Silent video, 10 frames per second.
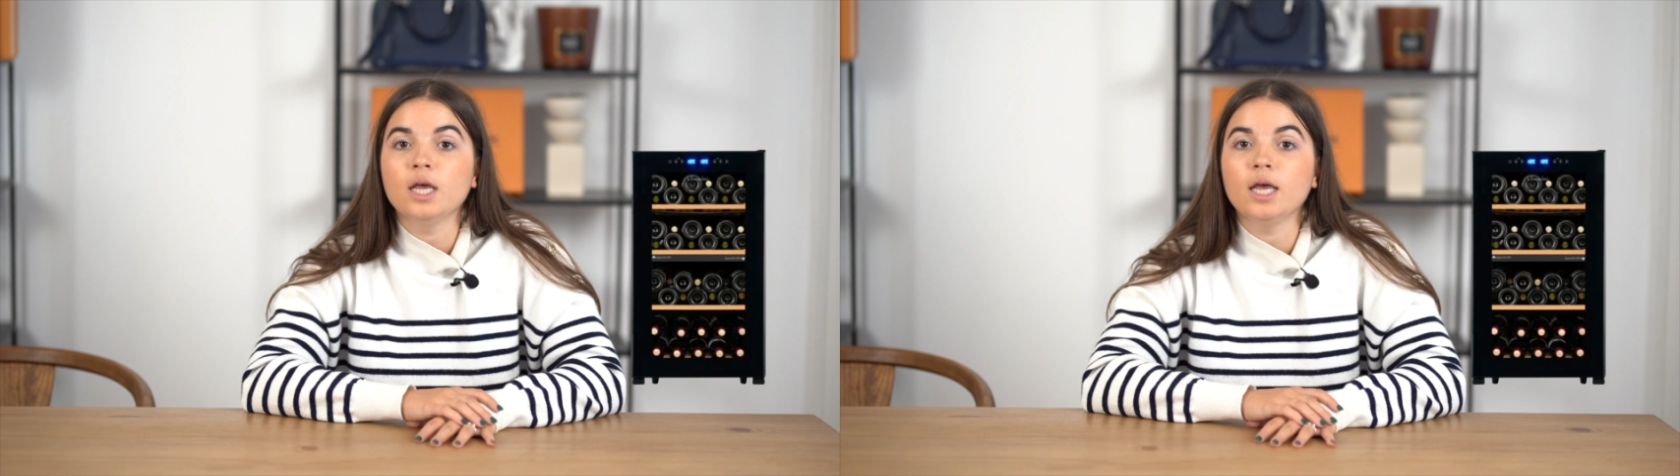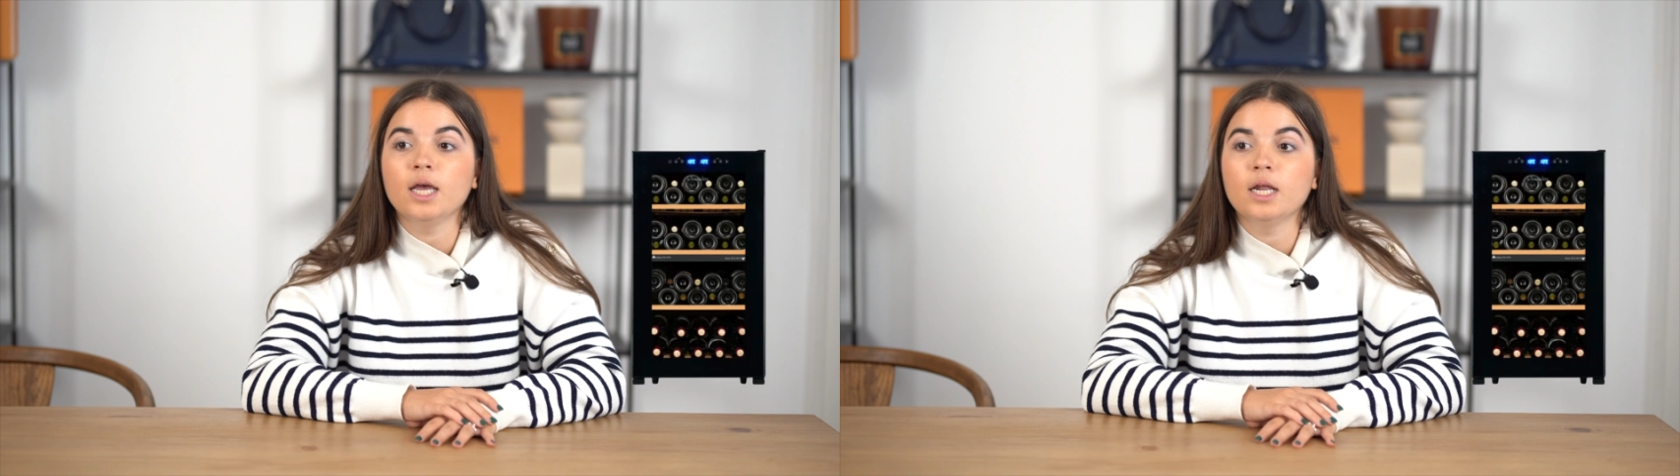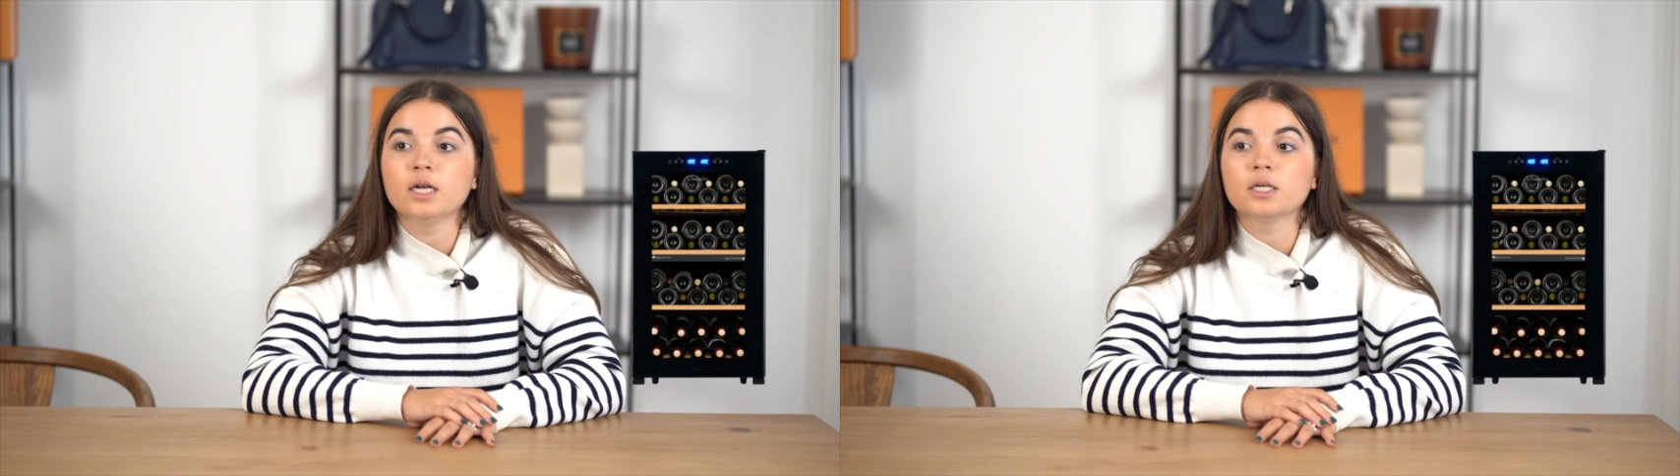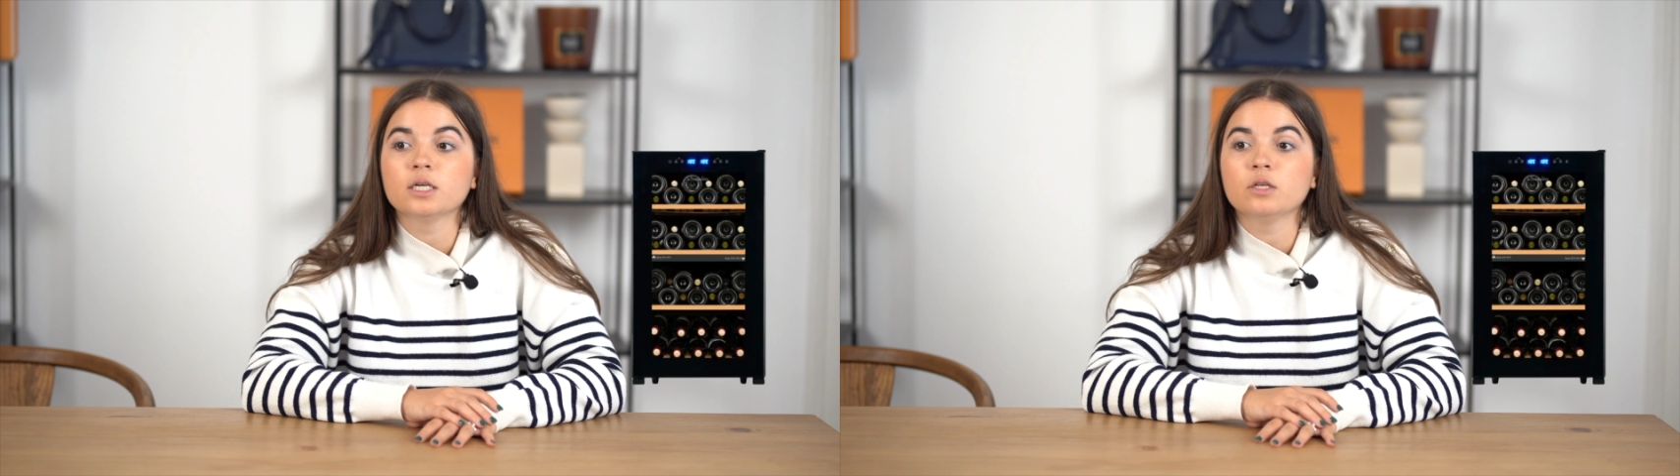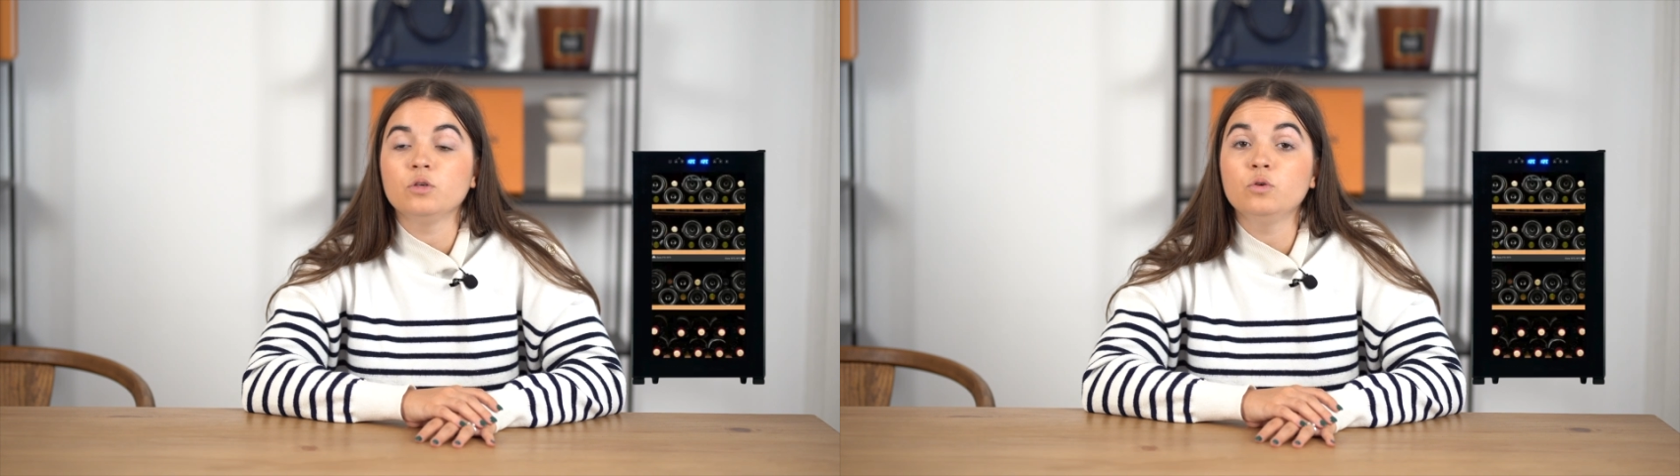And
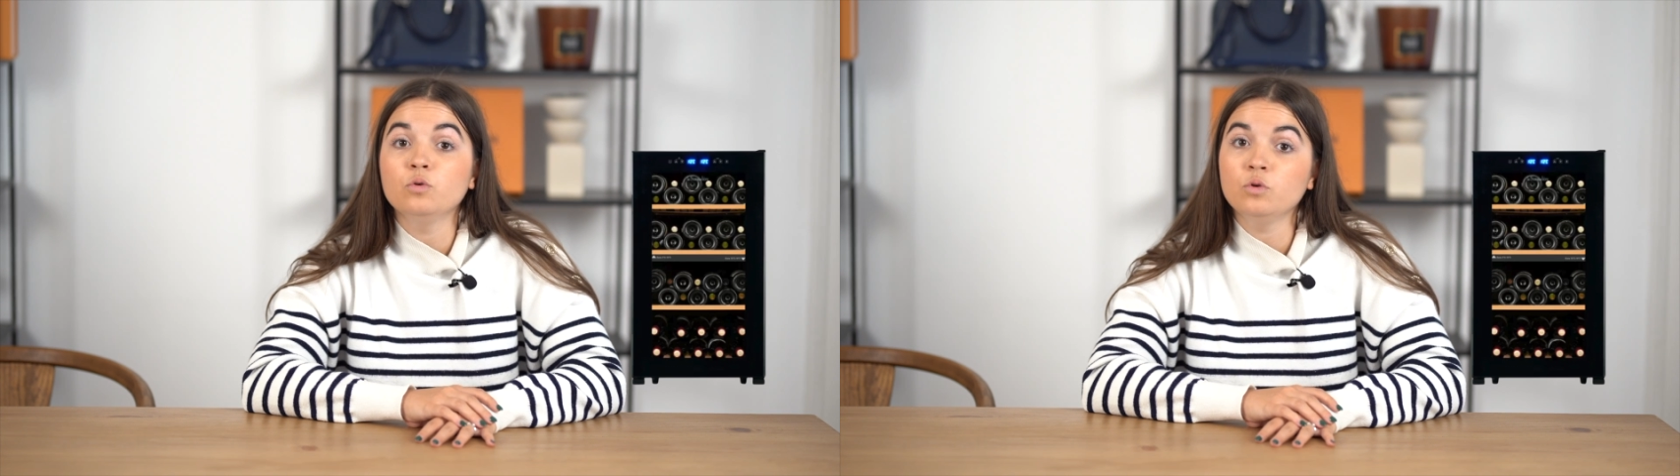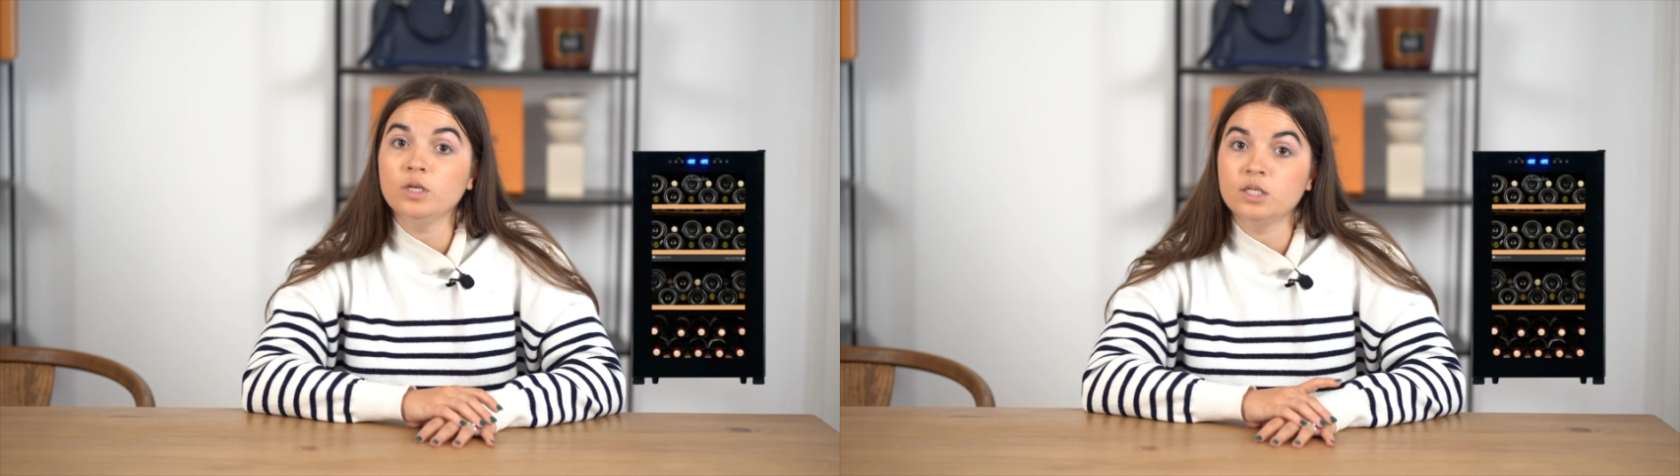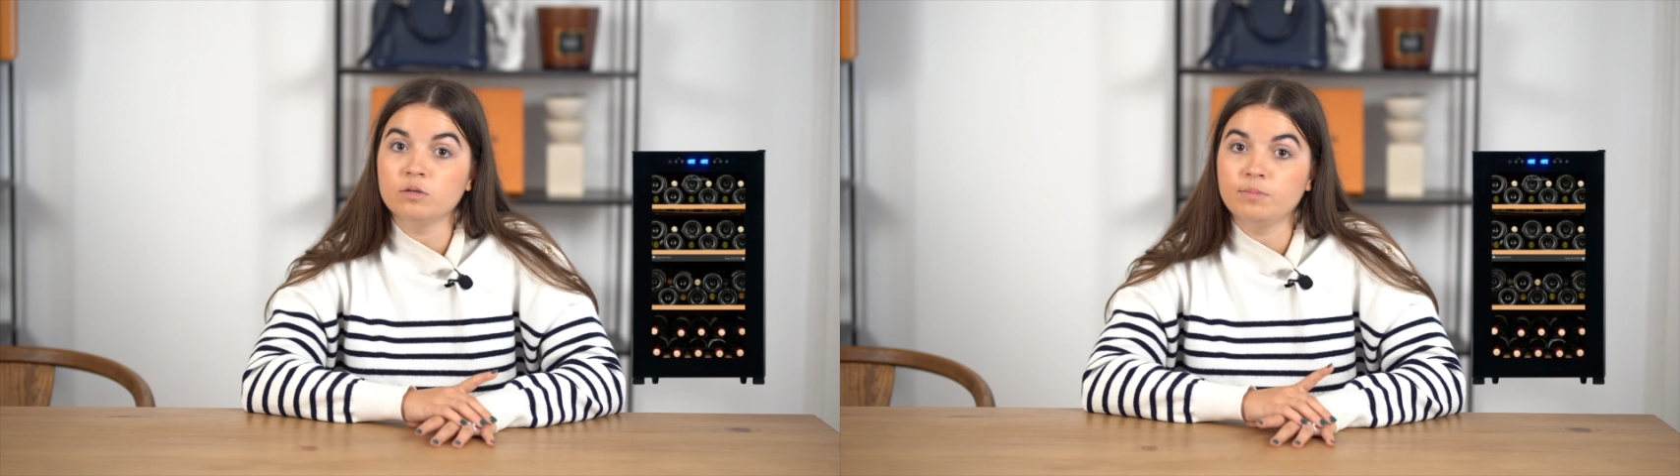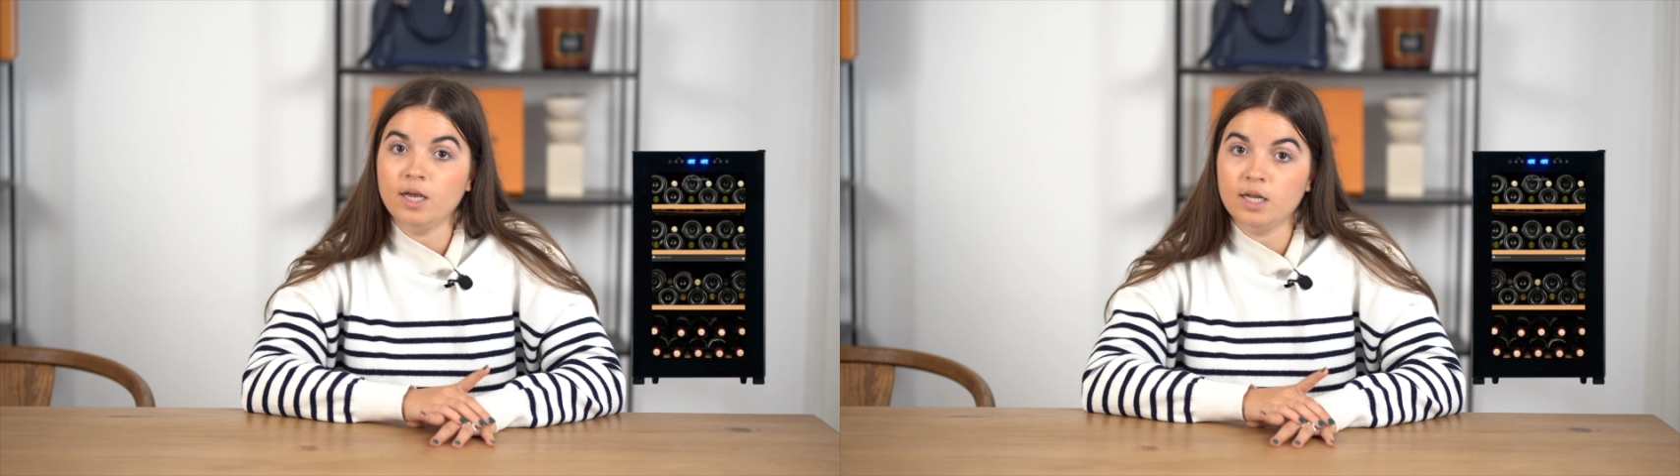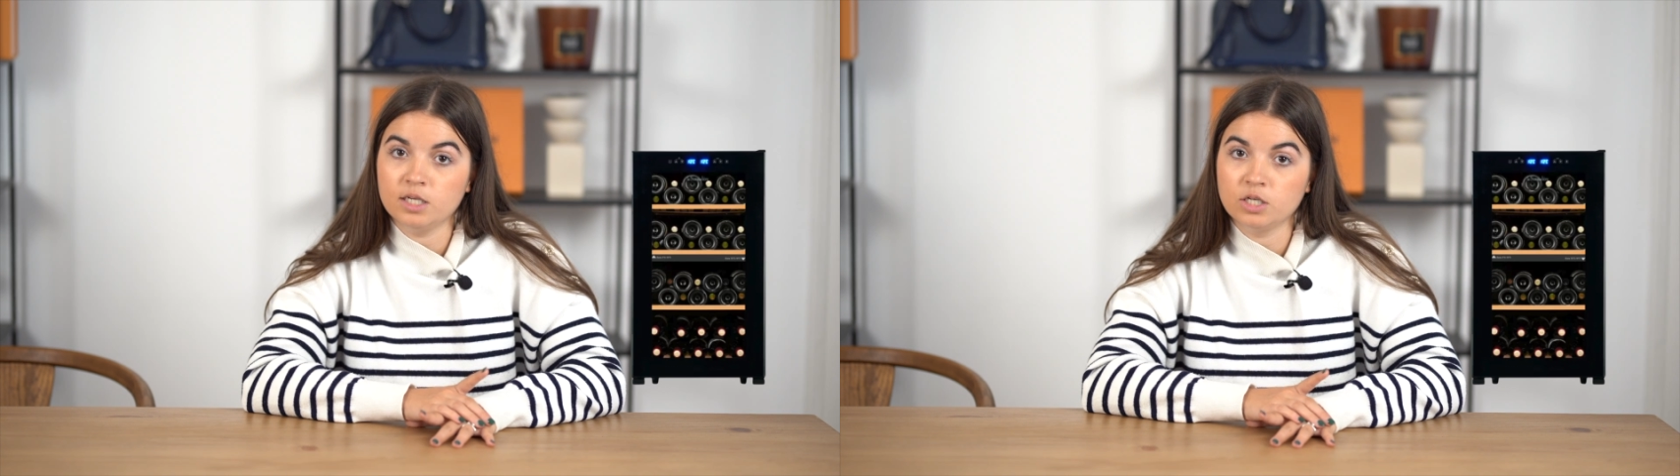you need to
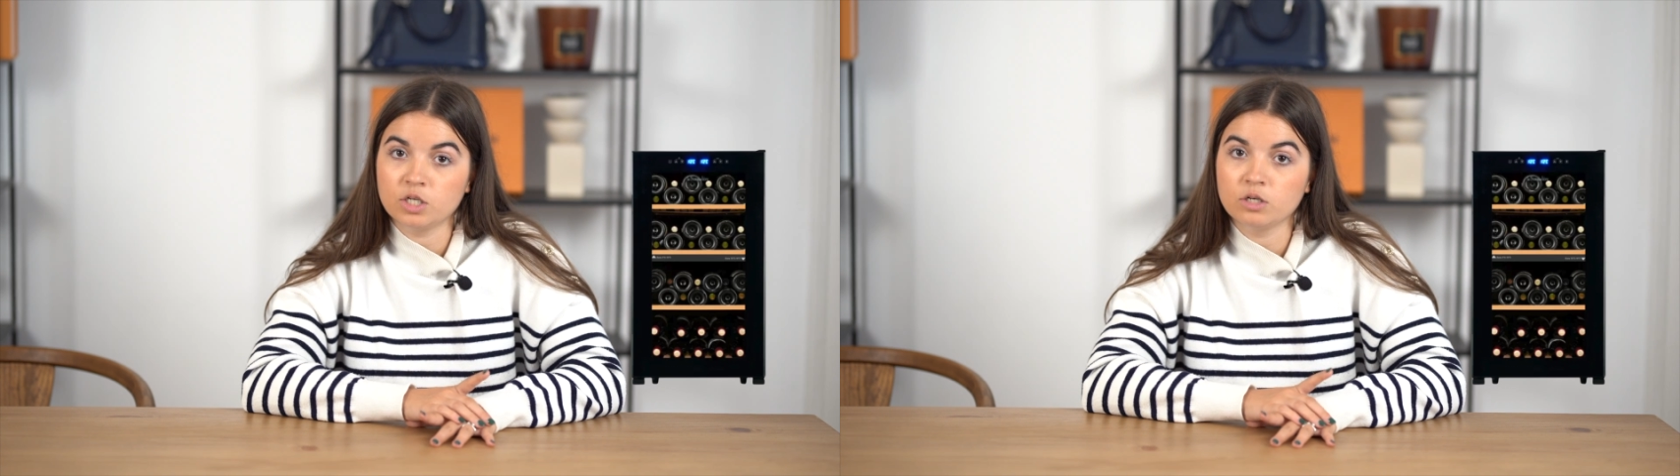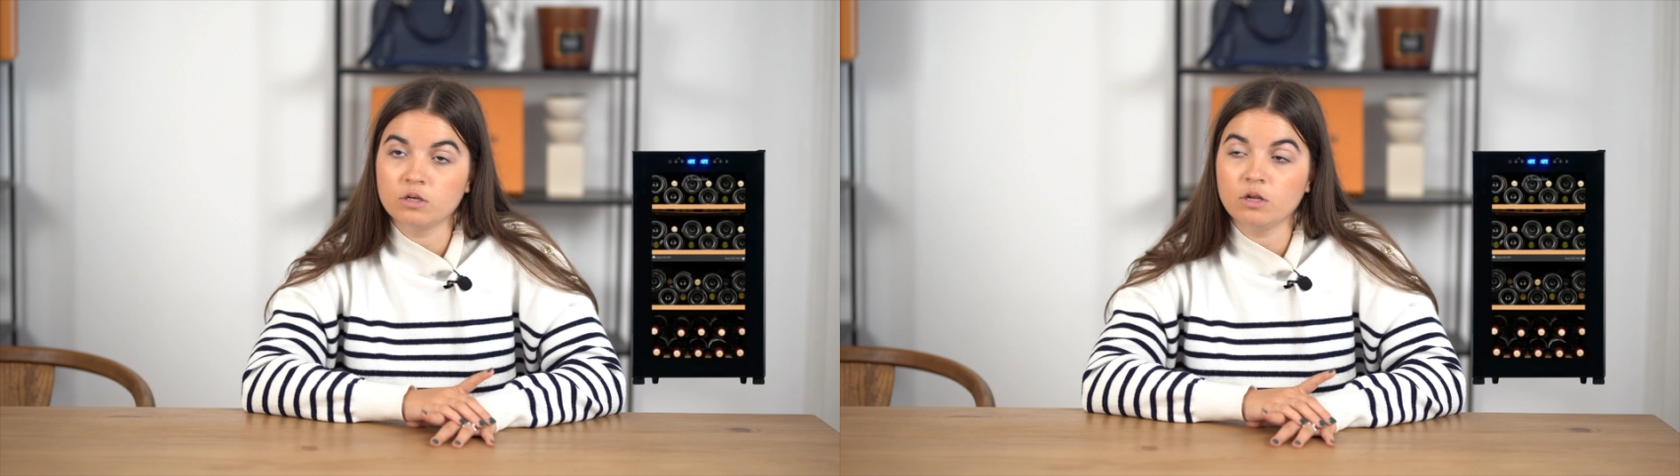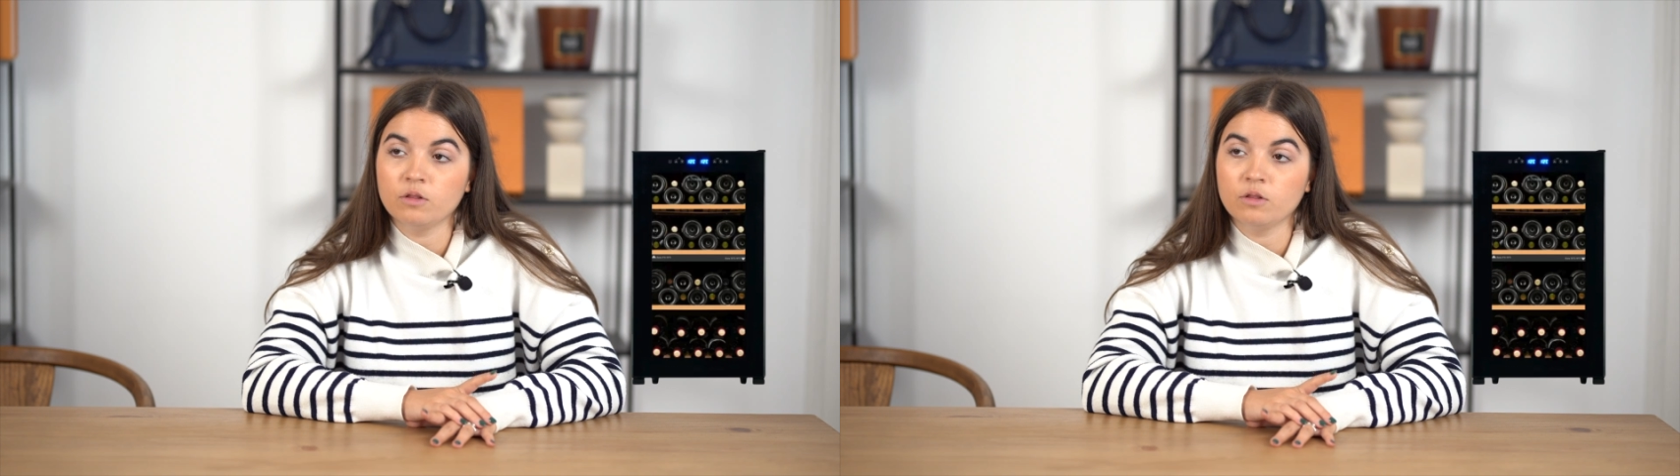pay attention